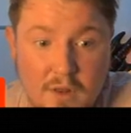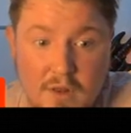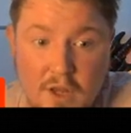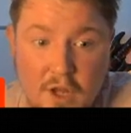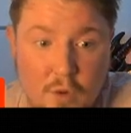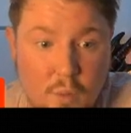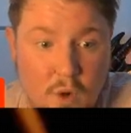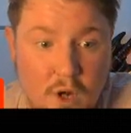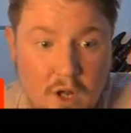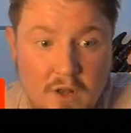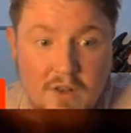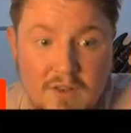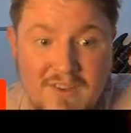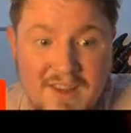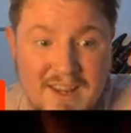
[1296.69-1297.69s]
that you want
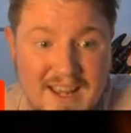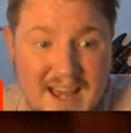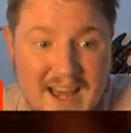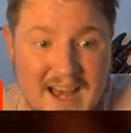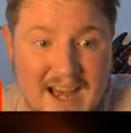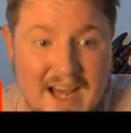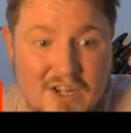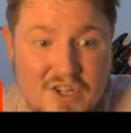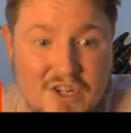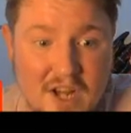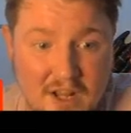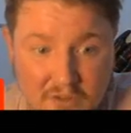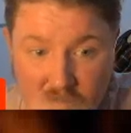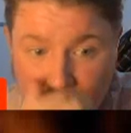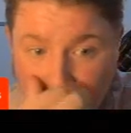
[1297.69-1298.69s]
to get a
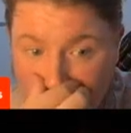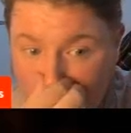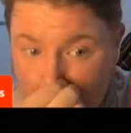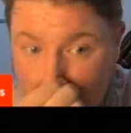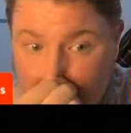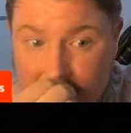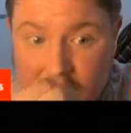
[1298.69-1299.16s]
chance for.